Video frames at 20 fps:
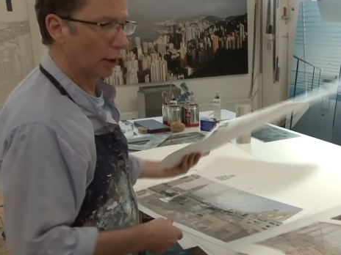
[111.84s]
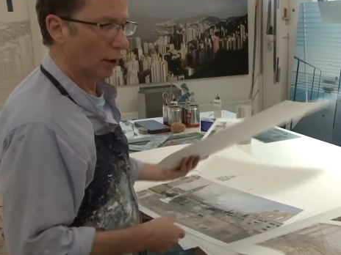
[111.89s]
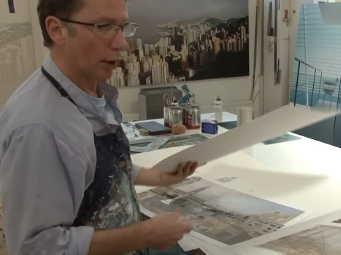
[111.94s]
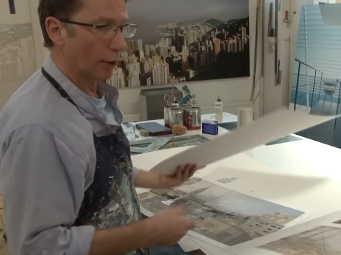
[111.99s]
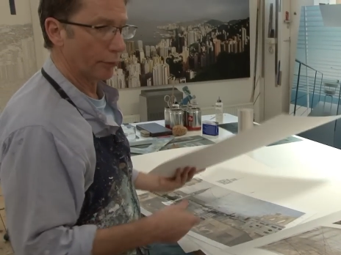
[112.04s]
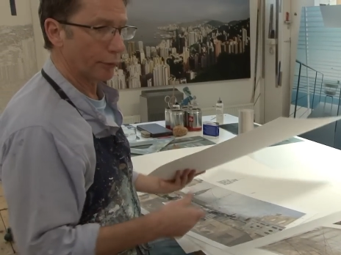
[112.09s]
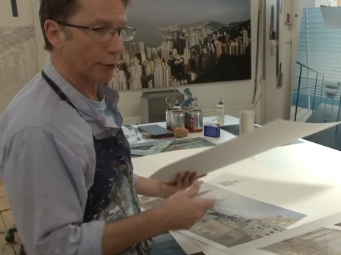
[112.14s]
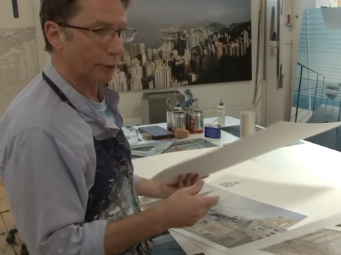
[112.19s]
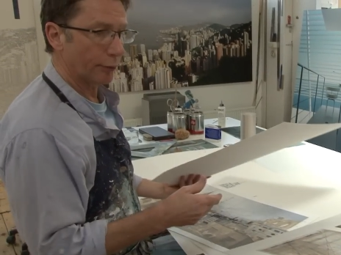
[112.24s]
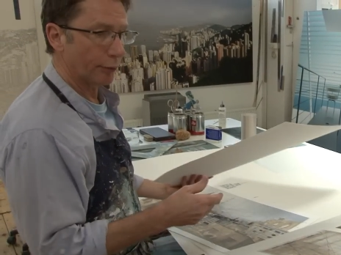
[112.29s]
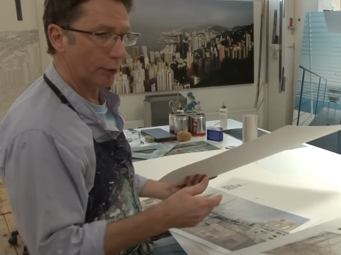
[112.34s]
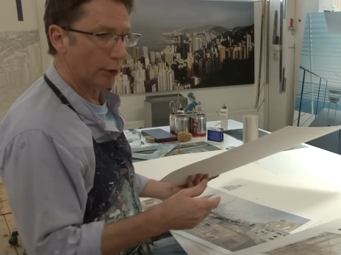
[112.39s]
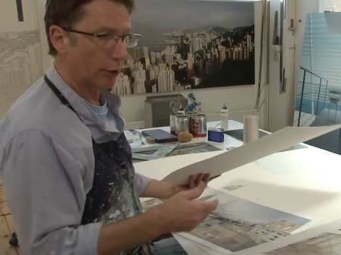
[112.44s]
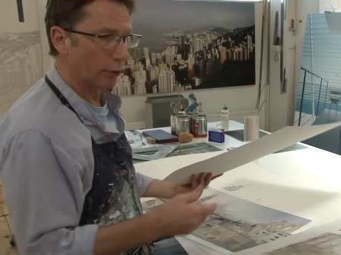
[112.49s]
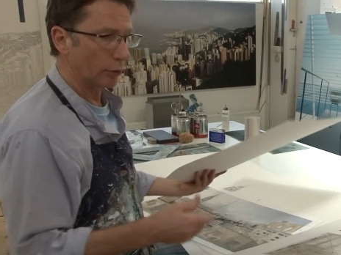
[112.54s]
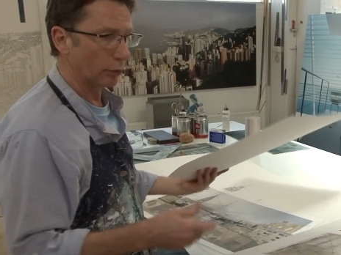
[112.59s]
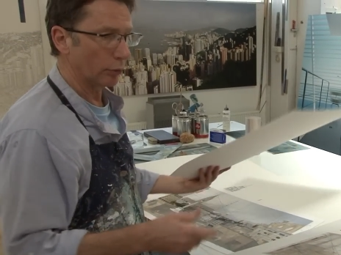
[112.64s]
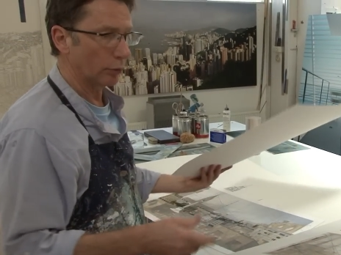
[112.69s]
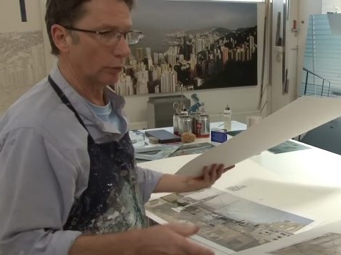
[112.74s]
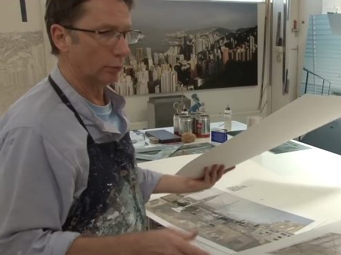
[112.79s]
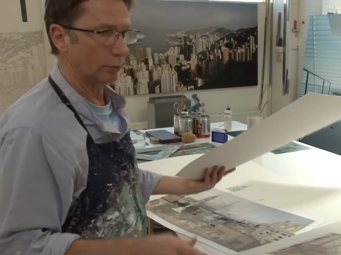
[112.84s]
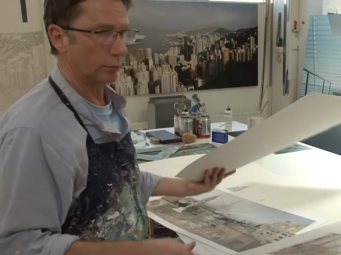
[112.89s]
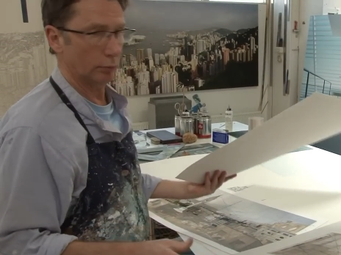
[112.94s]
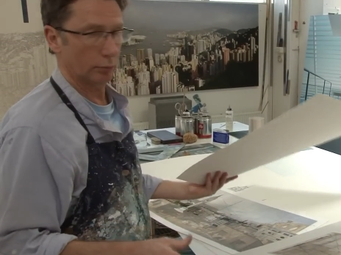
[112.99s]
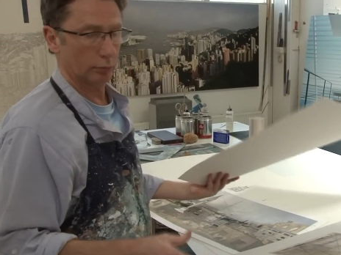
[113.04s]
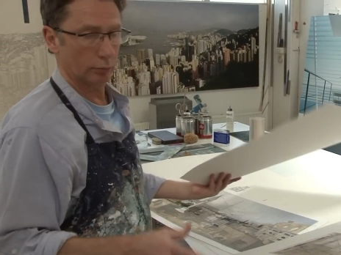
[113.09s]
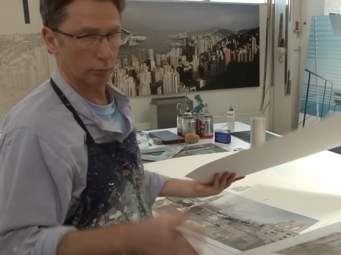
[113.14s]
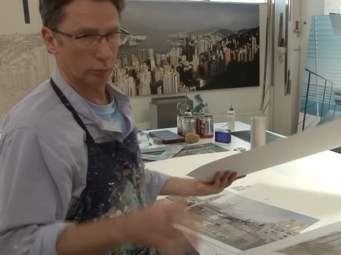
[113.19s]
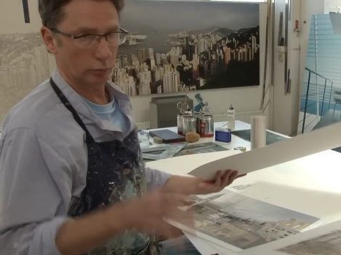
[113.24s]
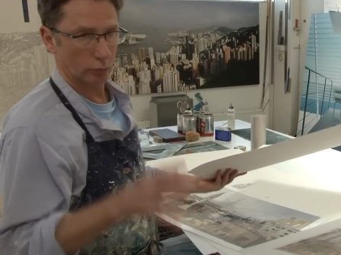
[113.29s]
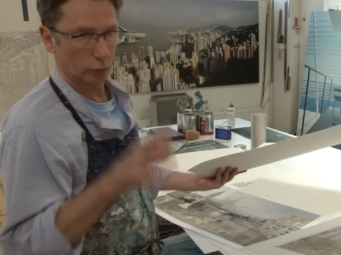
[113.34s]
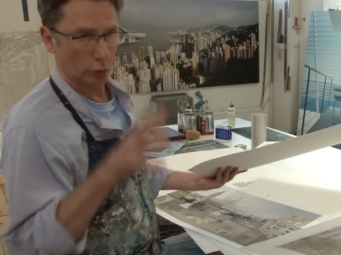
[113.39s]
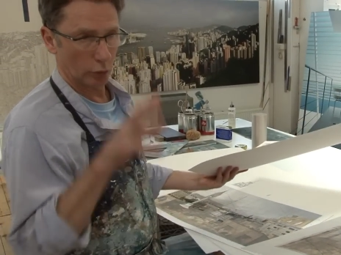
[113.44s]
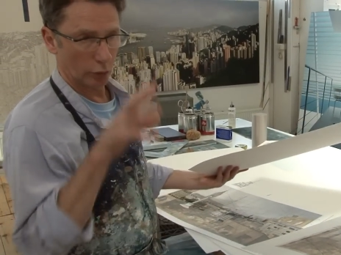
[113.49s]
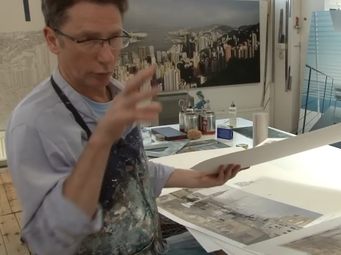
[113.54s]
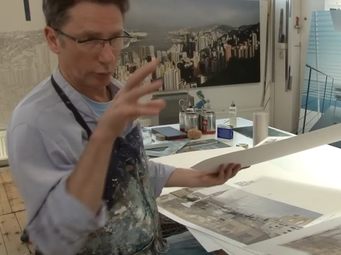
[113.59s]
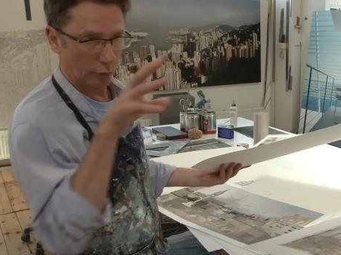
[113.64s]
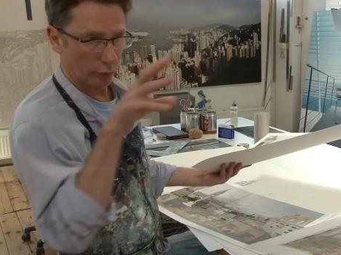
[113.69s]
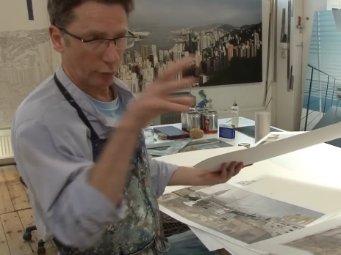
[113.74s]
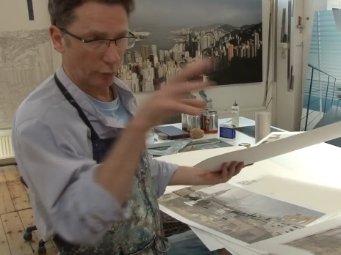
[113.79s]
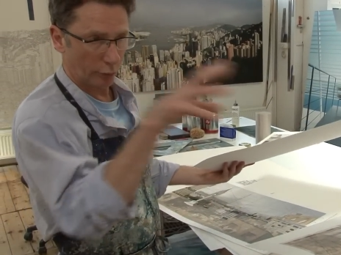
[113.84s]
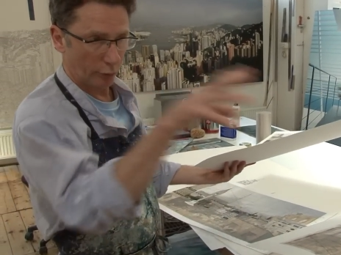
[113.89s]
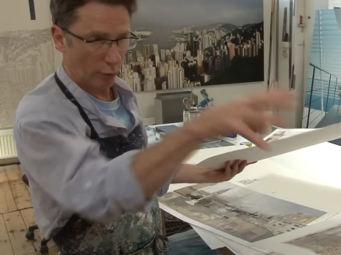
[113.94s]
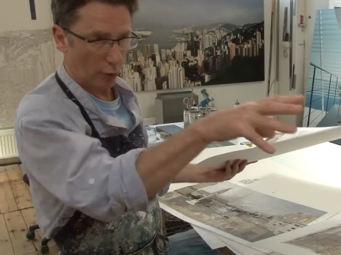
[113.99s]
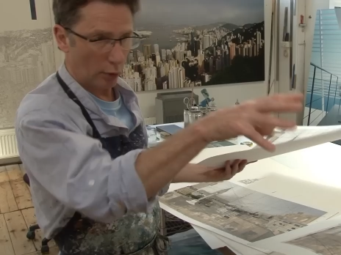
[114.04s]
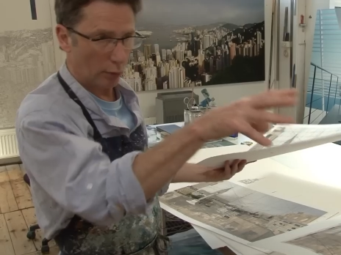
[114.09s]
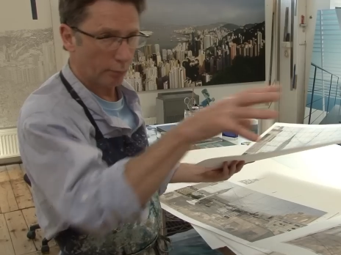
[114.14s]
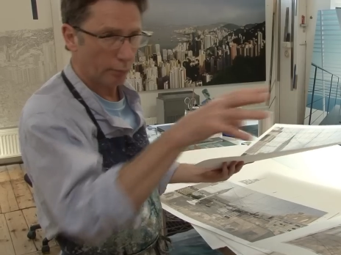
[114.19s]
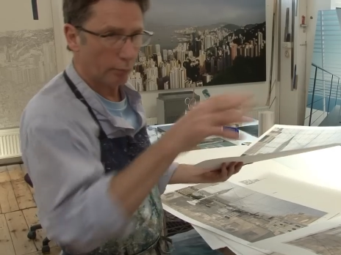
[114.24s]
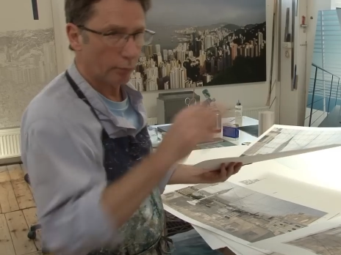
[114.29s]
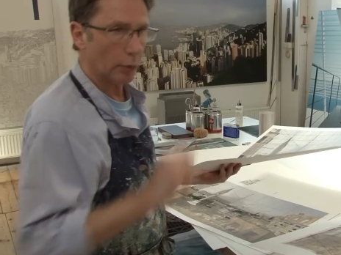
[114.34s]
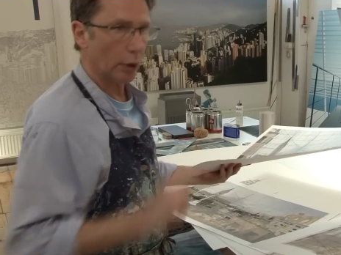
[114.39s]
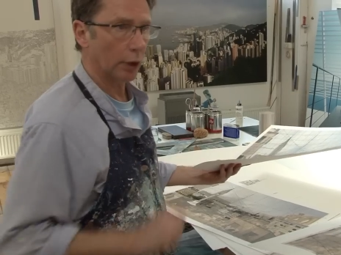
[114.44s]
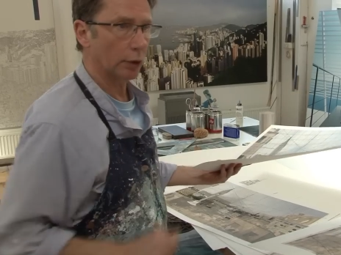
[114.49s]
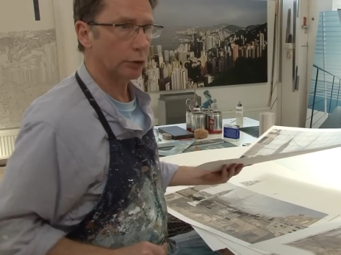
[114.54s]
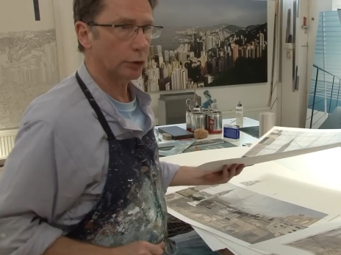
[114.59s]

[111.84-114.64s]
of the view from